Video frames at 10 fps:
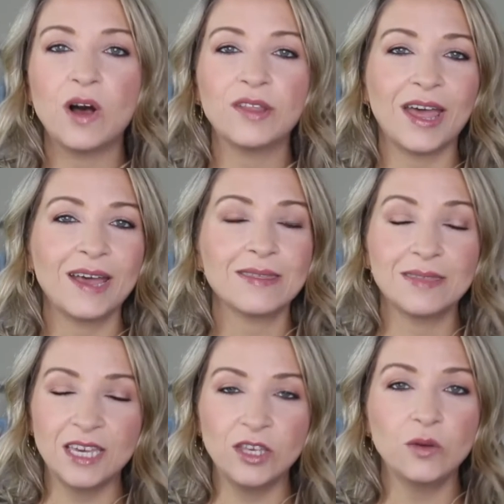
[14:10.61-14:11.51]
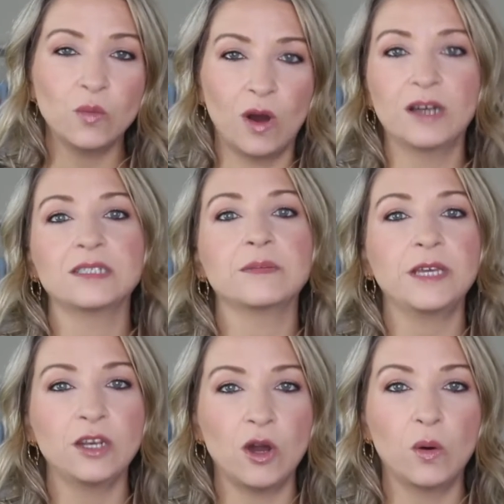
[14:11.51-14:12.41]
on that thing you want to be
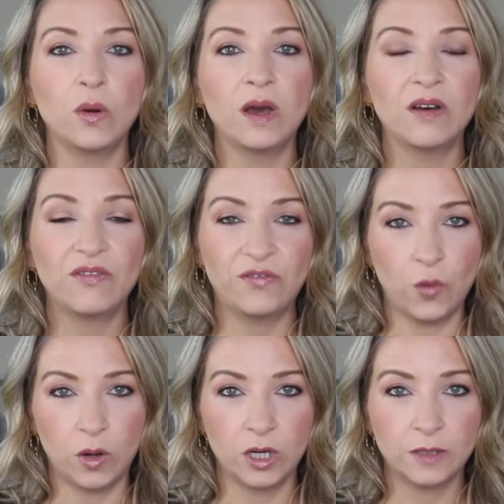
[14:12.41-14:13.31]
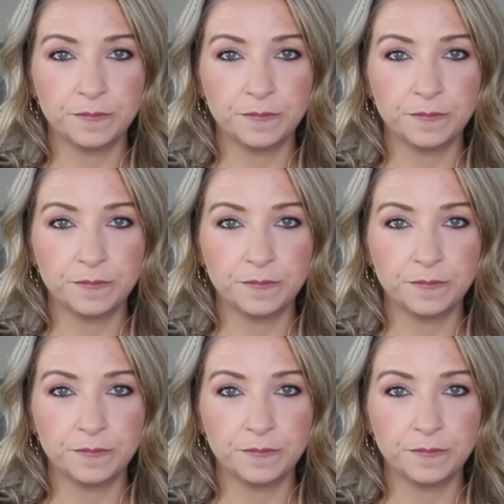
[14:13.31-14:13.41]
known for.